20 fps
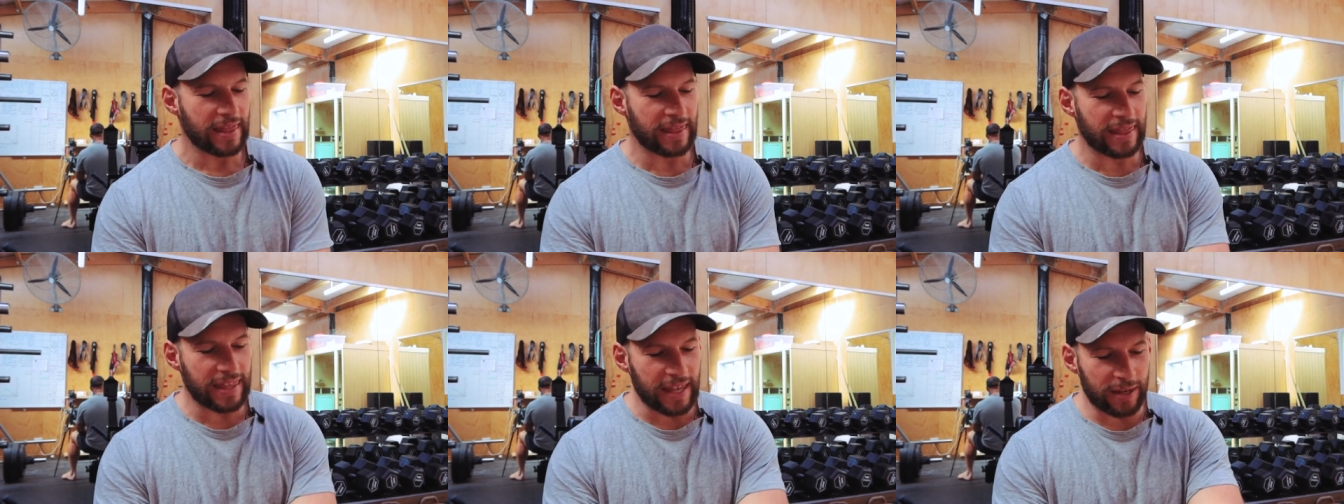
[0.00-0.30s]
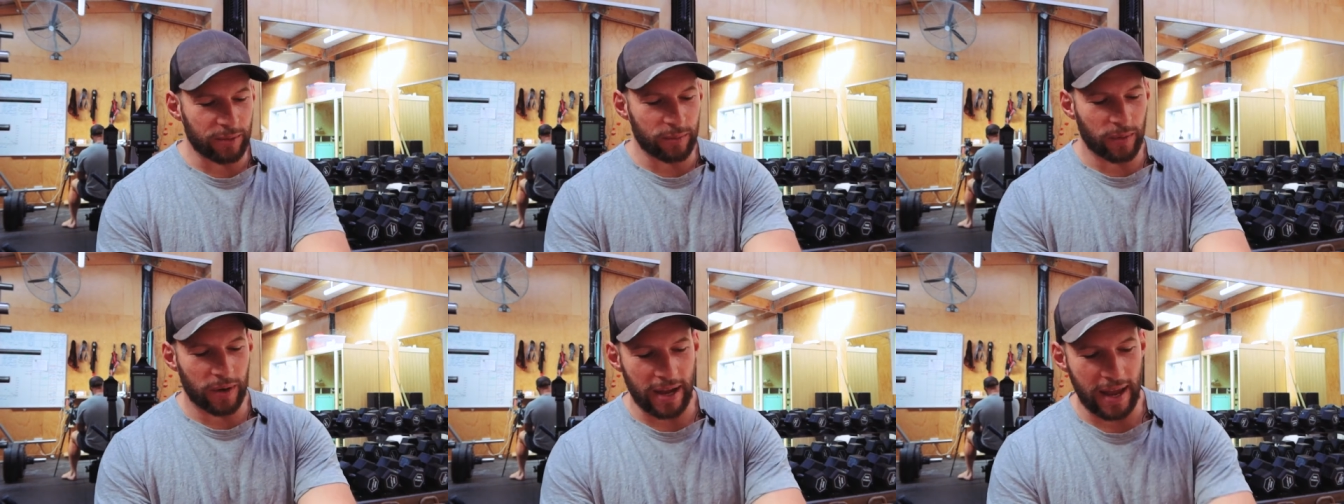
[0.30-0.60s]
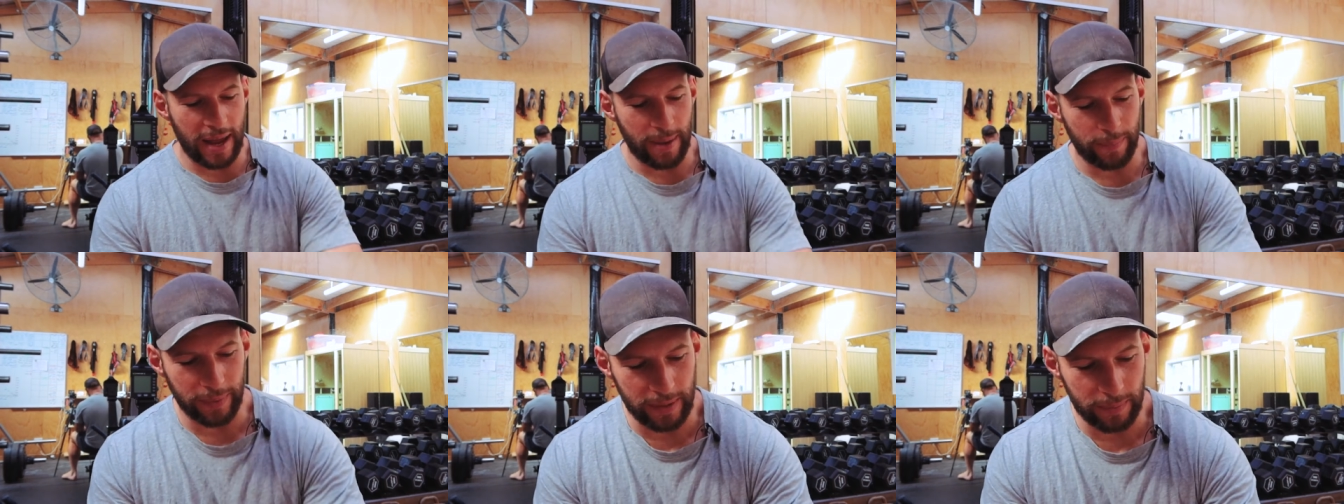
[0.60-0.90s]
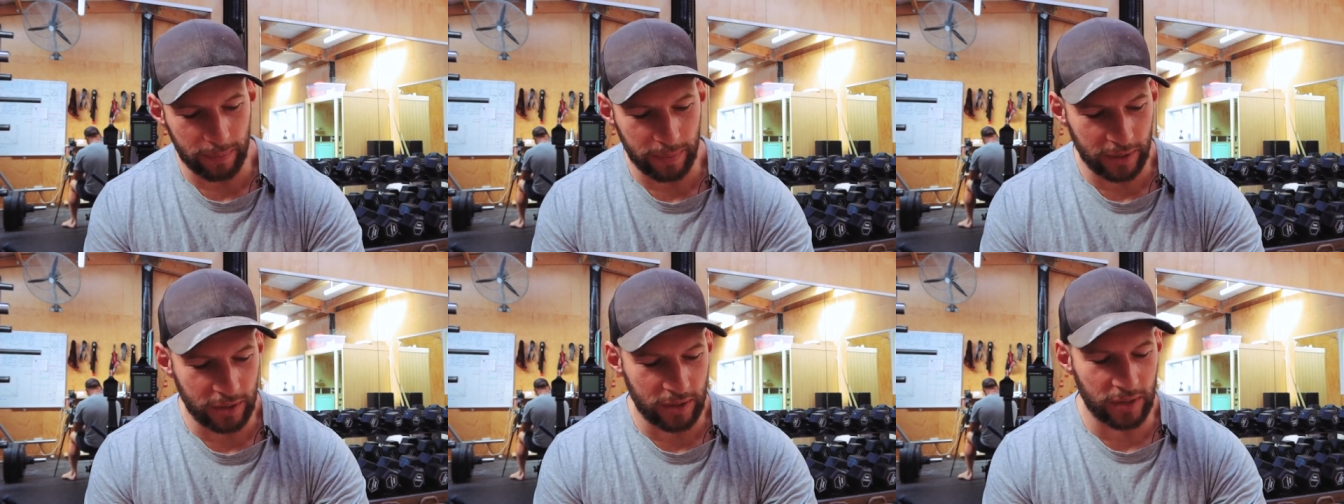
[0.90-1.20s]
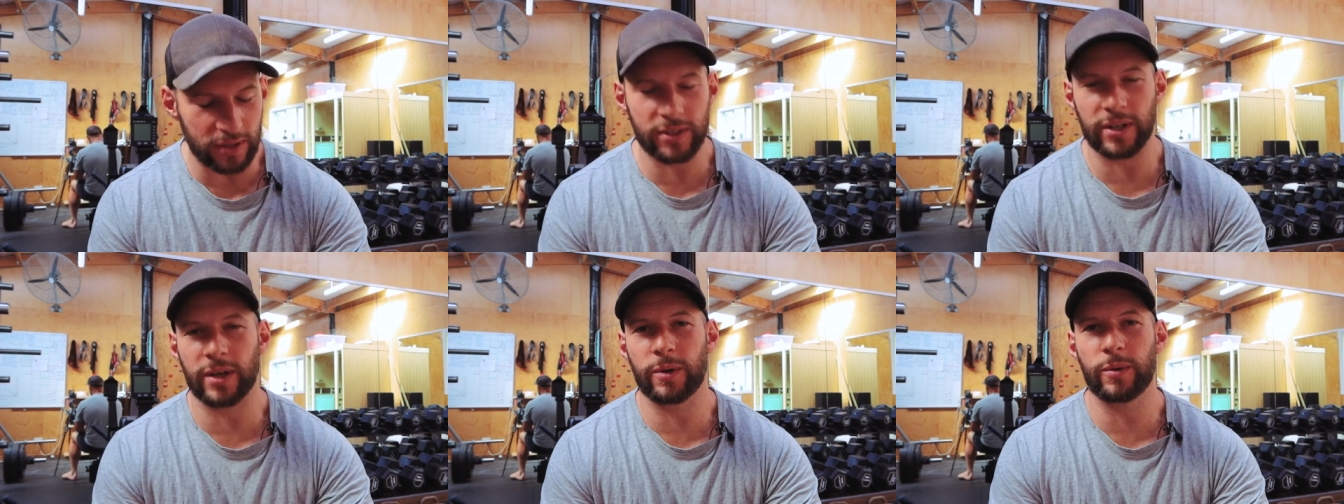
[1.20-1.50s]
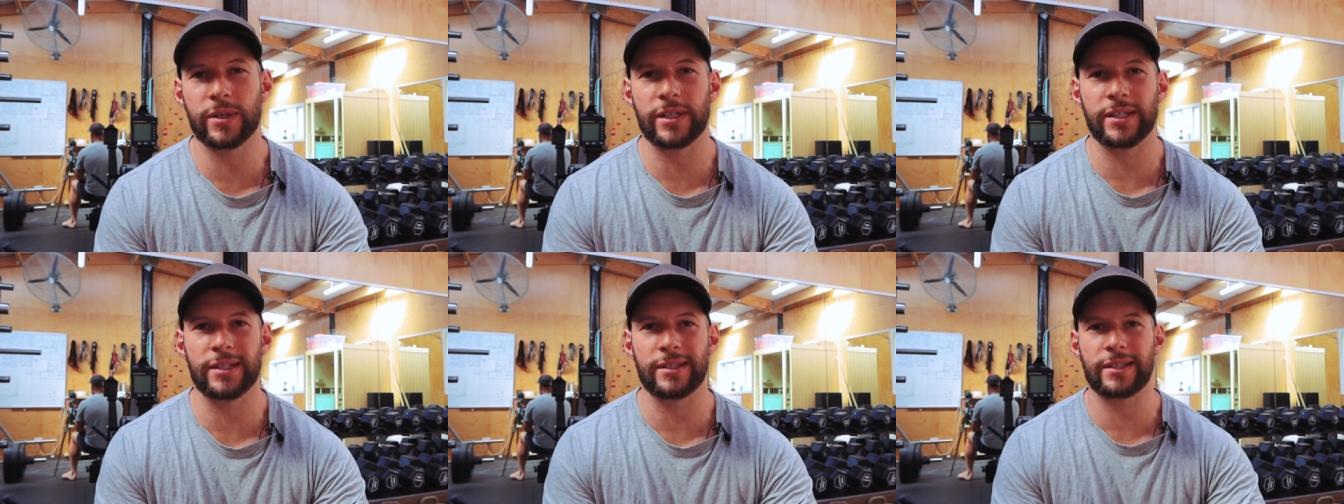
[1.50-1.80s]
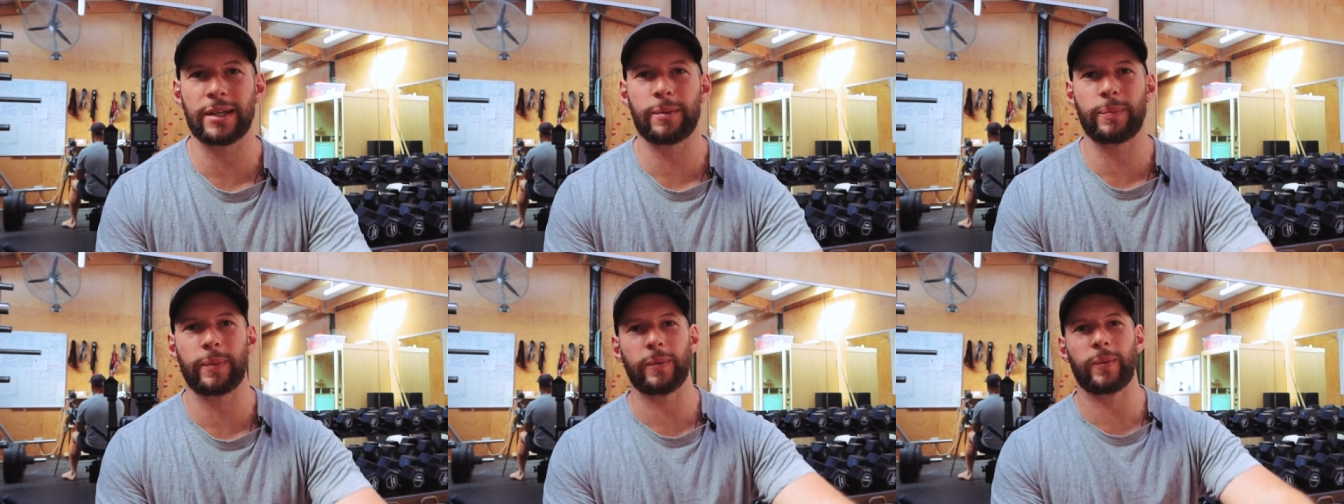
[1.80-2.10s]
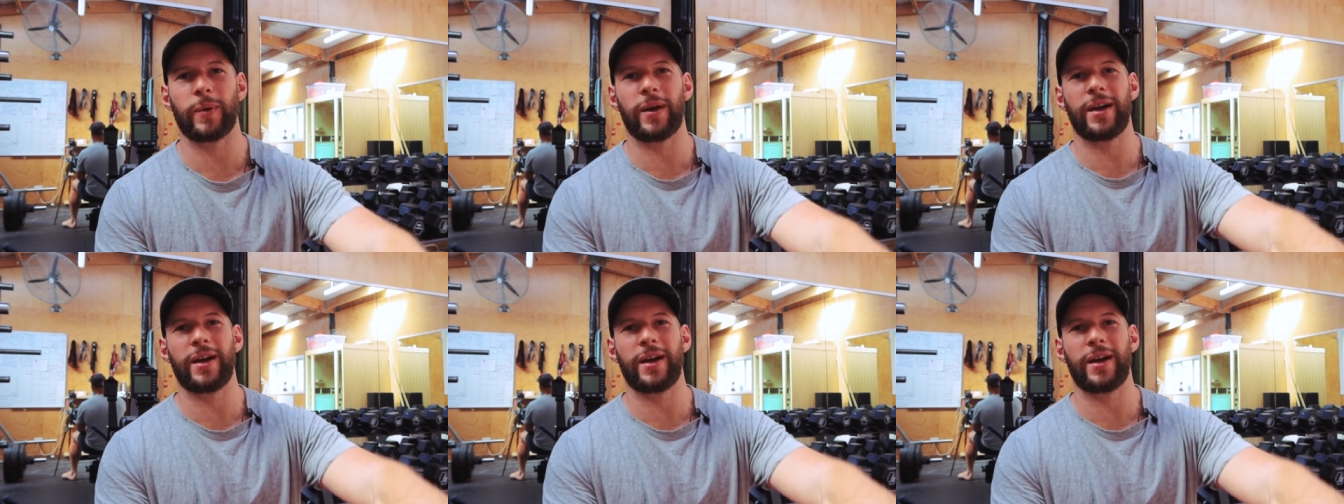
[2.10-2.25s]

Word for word: Then what happened, because I wasn't sleeping